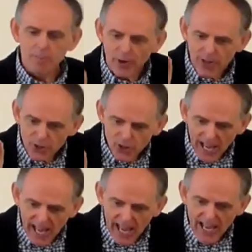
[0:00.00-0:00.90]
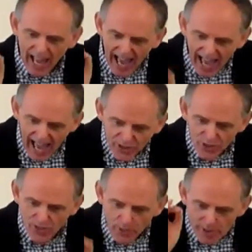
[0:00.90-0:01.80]
but instead
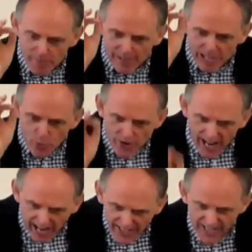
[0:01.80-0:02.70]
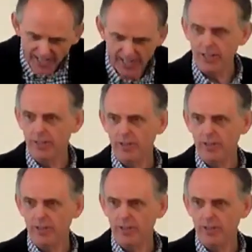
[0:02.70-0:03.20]
asks that we be united